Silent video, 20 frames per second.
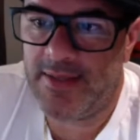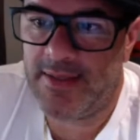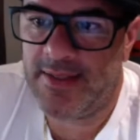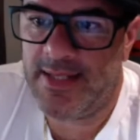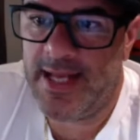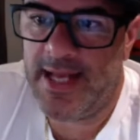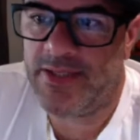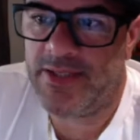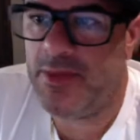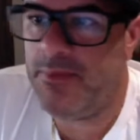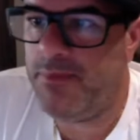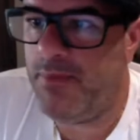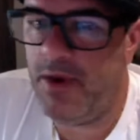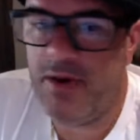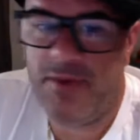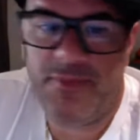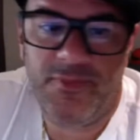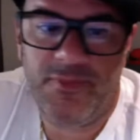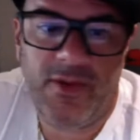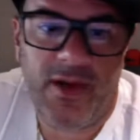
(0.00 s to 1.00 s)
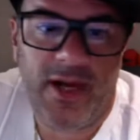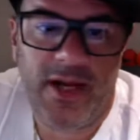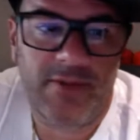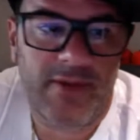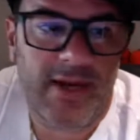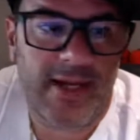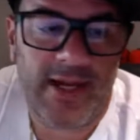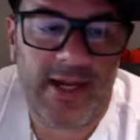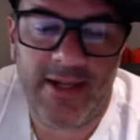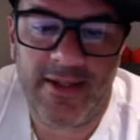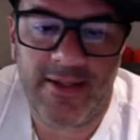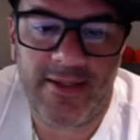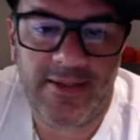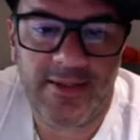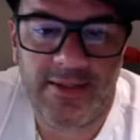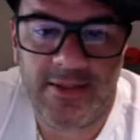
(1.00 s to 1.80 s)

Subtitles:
snatch a butterfly right out of the